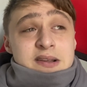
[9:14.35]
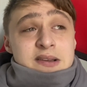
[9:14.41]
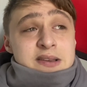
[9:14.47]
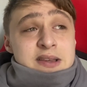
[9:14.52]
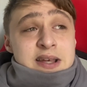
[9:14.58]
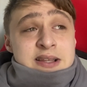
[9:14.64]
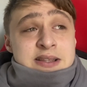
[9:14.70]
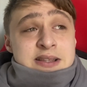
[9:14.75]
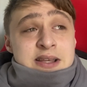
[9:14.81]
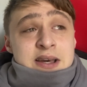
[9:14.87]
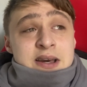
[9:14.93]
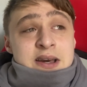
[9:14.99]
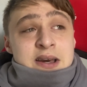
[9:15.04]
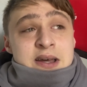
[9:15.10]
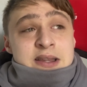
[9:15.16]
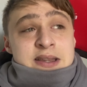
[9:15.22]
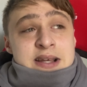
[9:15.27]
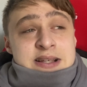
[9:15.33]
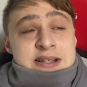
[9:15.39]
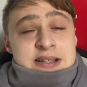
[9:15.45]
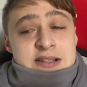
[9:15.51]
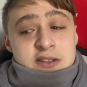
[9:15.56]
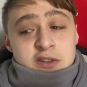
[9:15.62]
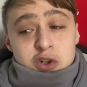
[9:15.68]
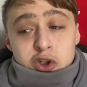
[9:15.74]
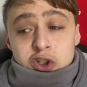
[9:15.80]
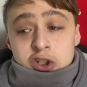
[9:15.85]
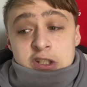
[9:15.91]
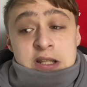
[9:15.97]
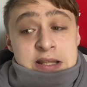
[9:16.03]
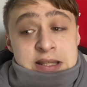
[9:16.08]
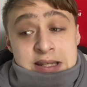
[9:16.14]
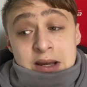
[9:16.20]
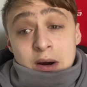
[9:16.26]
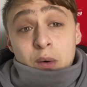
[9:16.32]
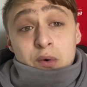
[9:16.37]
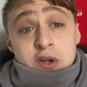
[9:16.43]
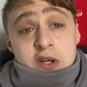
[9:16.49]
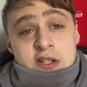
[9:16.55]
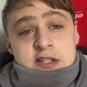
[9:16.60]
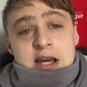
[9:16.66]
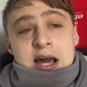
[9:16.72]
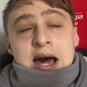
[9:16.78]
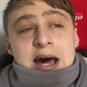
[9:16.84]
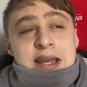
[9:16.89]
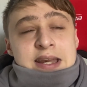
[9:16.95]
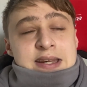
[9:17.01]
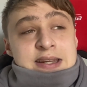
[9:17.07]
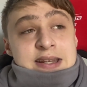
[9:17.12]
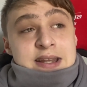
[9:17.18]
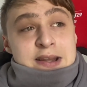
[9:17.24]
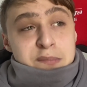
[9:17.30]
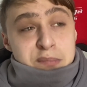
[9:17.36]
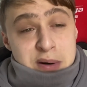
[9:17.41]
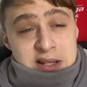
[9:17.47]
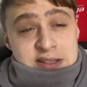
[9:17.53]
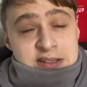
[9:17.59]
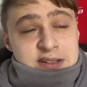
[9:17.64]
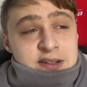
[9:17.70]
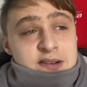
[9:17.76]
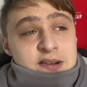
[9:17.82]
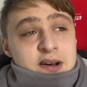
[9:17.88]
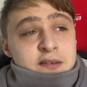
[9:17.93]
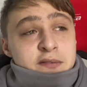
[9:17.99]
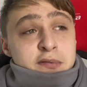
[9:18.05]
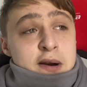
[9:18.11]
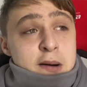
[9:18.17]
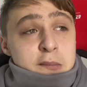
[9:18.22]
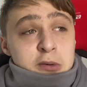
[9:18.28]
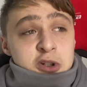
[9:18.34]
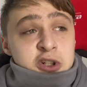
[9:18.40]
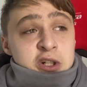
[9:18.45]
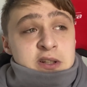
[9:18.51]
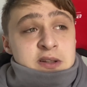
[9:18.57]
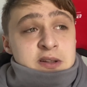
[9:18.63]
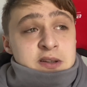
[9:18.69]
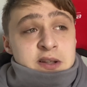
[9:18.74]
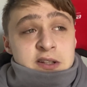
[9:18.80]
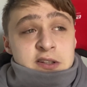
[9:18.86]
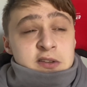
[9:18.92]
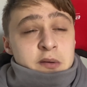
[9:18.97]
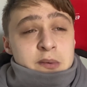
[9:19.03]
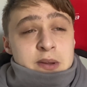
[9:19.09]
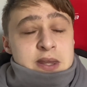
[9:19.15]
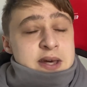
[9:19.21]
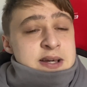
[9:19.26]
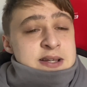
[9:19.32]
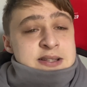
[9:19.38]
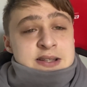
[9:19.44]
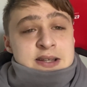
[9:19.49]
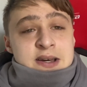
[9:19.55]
This is just the owners and the president of Real Madrid that's doing this.